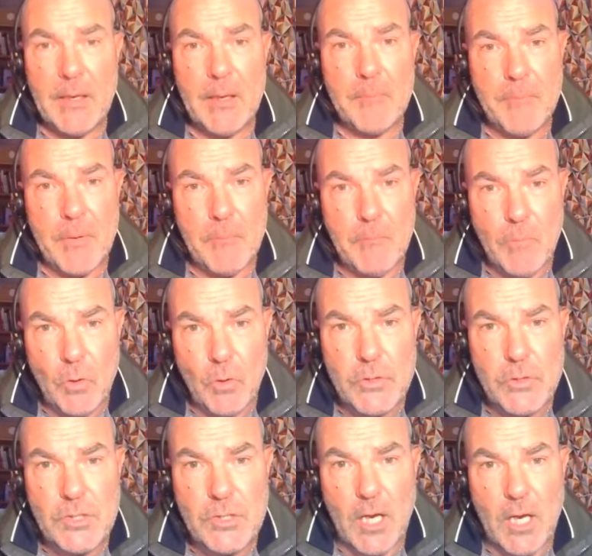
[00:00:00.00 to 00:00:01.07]
but more
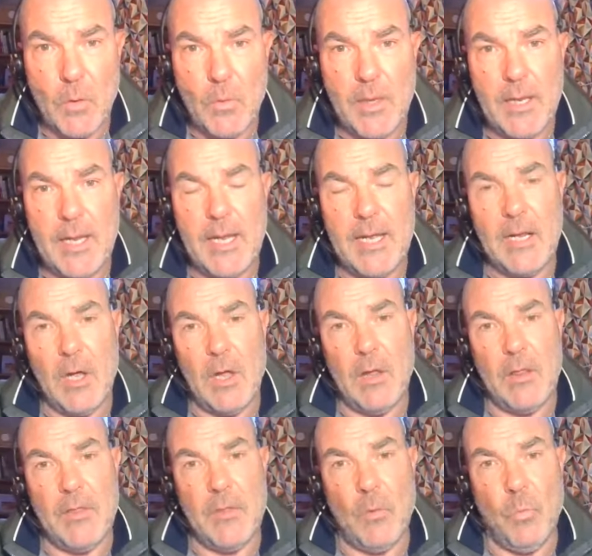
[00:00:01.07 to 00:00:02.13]
so in
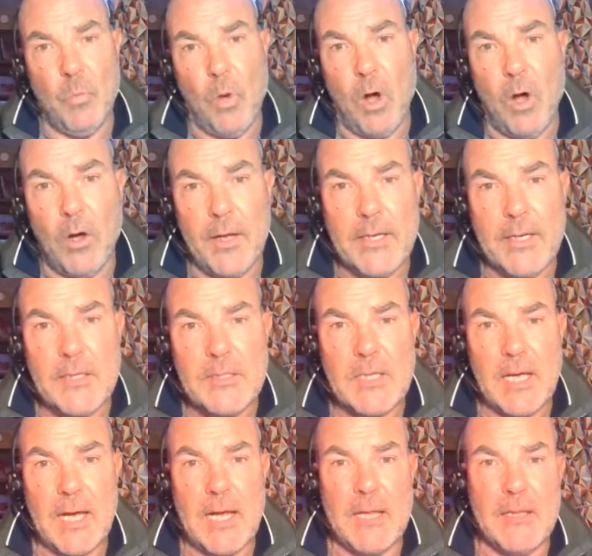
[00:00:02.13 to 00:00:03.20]
the whys
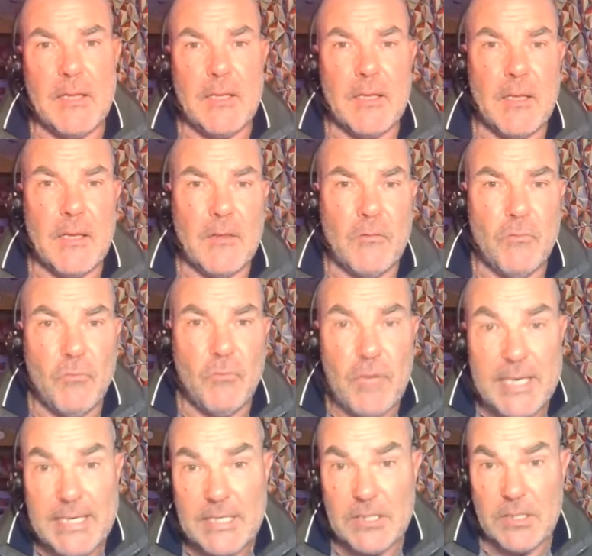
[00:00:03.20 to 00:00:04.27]
and the
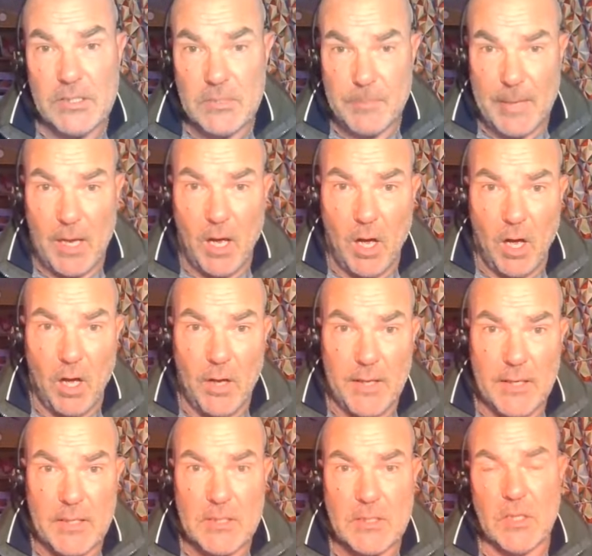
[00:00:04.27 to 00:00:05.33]
reasons
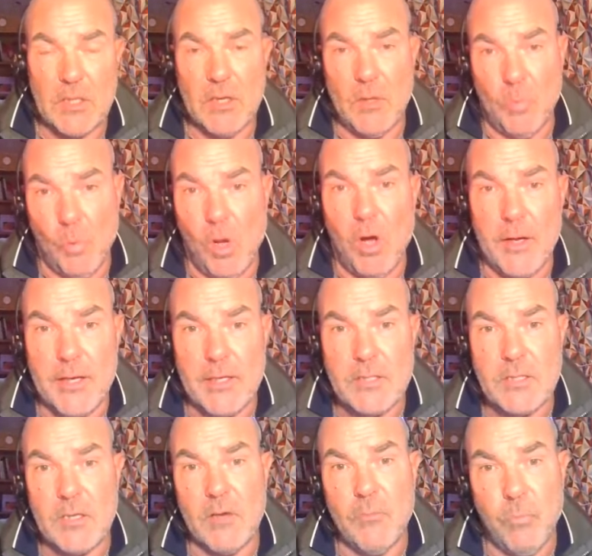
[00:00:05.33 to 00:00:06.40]
behind the whys
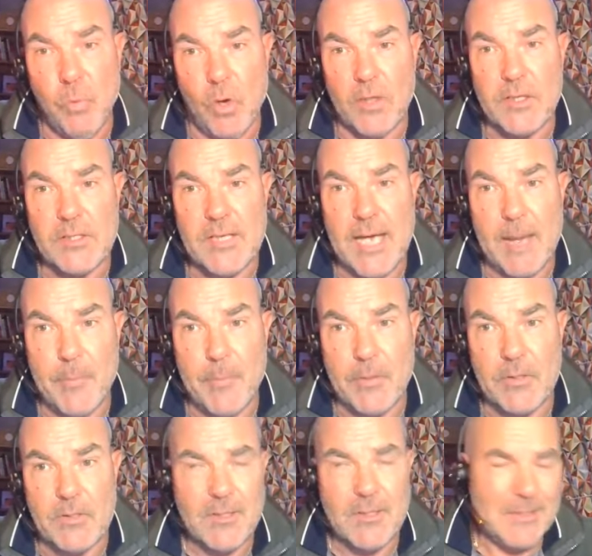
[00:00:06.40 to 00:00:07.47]
of what has
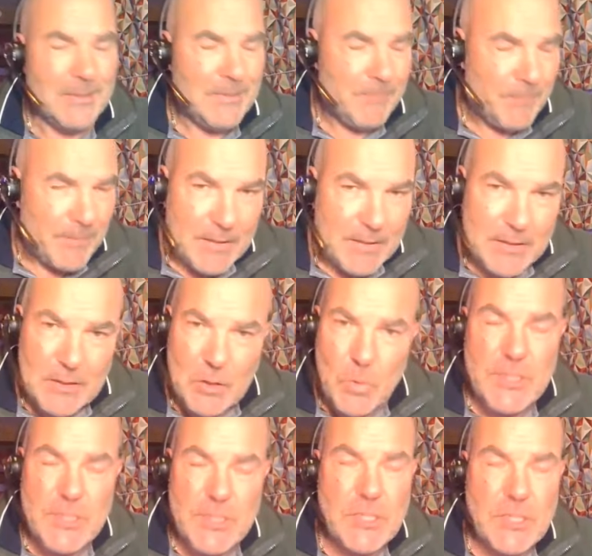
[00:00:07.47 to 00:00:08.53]
happened.
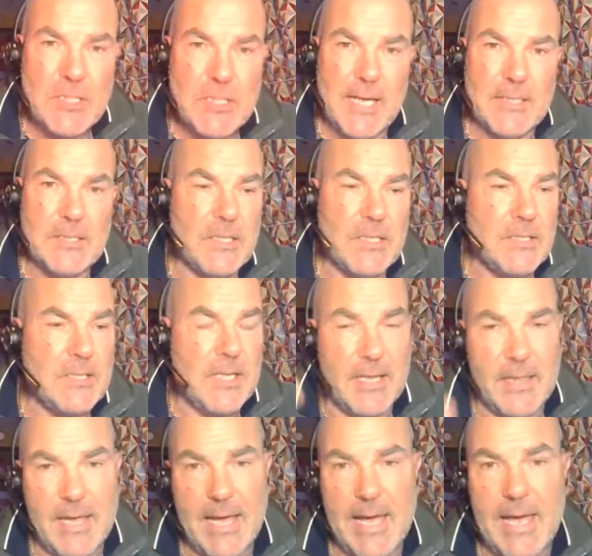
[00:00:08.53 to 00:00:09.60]
Questions and answers, they're
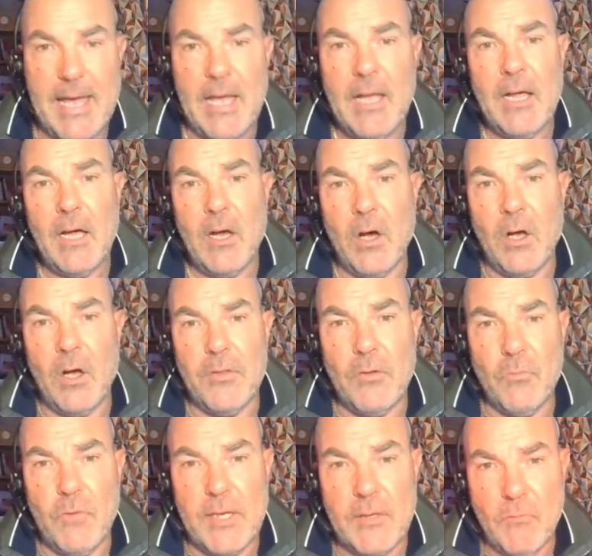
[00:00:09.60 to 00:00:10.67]
there on the
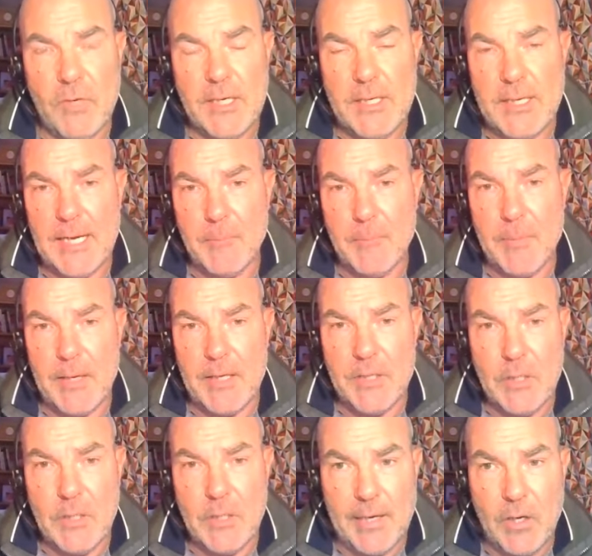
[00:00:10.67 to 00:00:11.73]
written recap in your
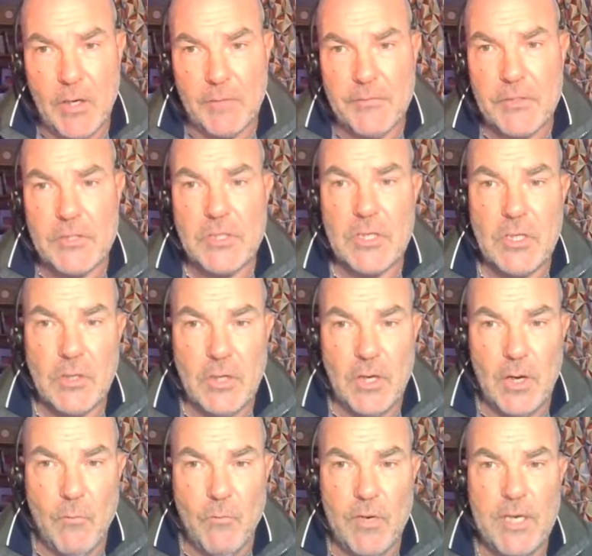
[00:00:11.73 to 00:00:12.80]
back office. You can go
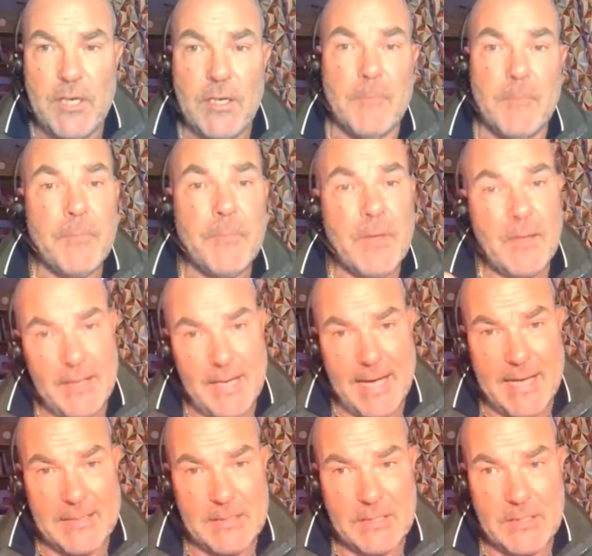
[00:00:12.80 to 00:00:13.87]
and read them, the
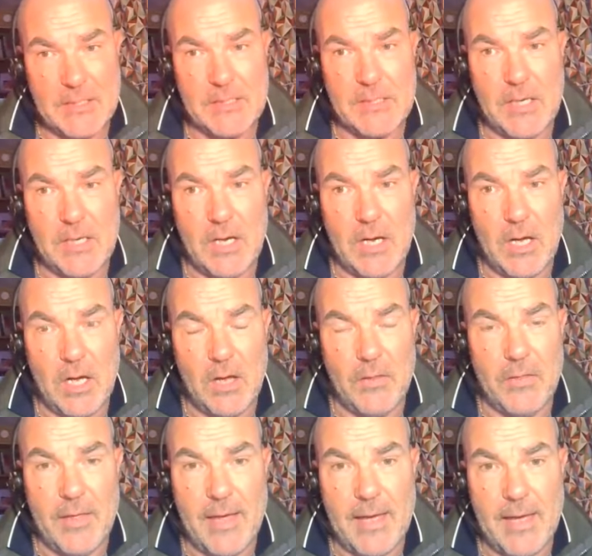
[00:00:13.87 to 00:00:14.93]
answers are
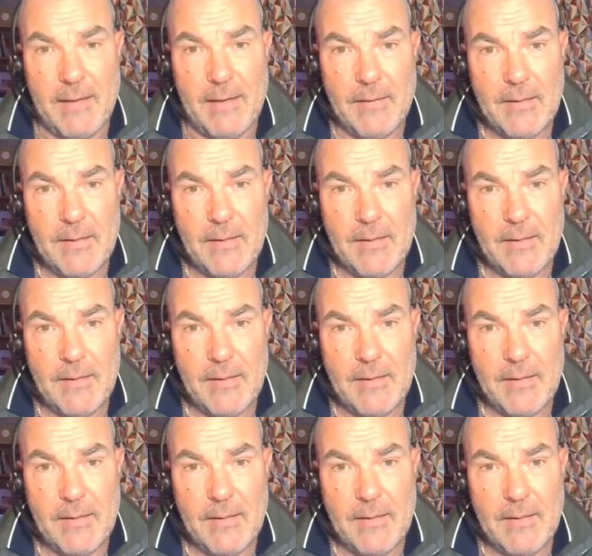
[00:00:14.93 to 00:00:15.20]
there.